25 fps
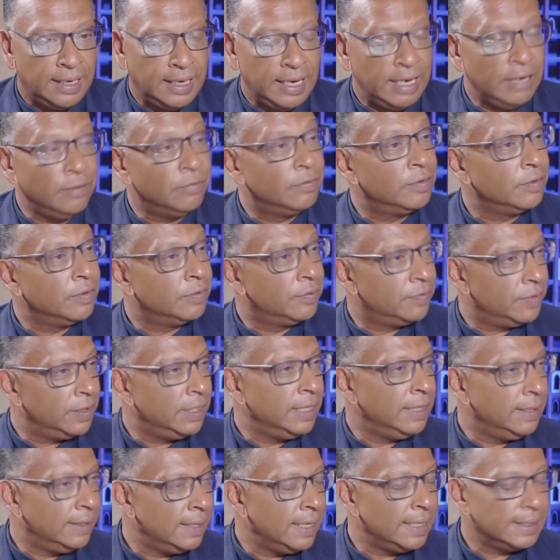in
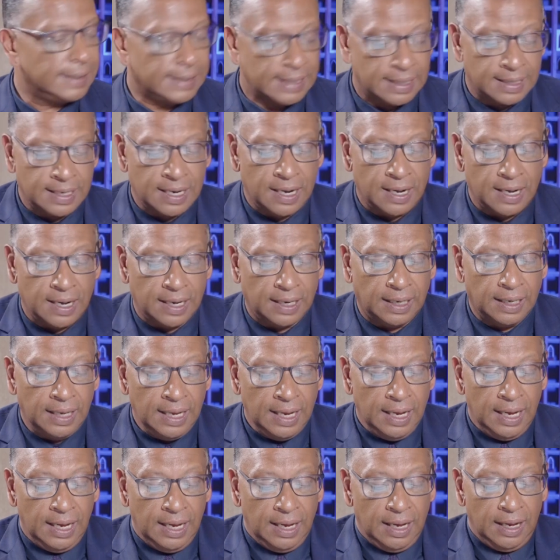fulfilling their zakah,
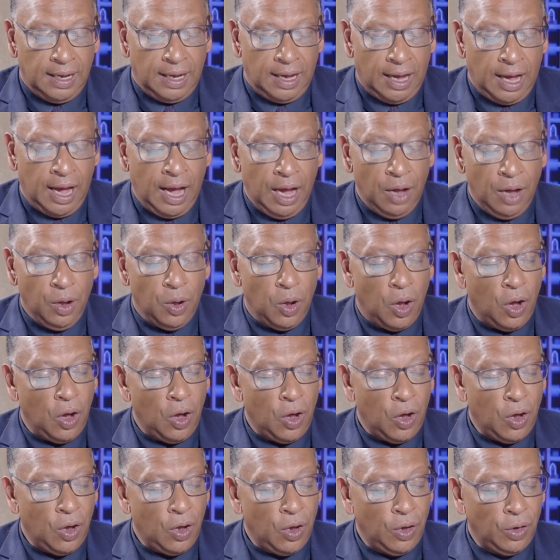how
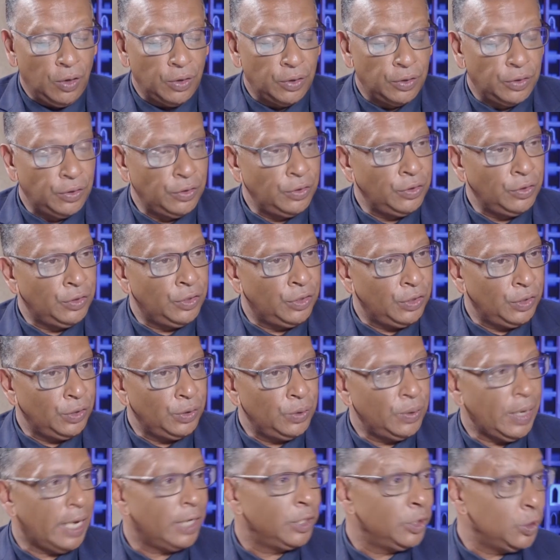are
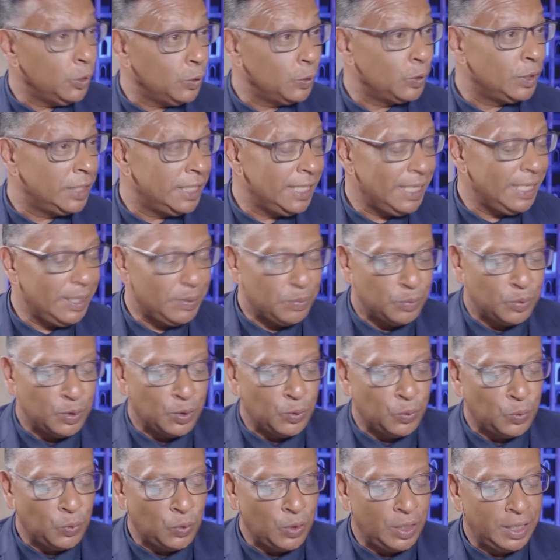you and your team
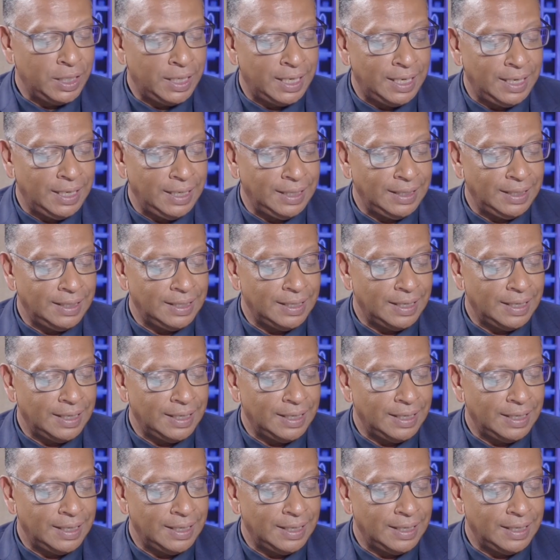working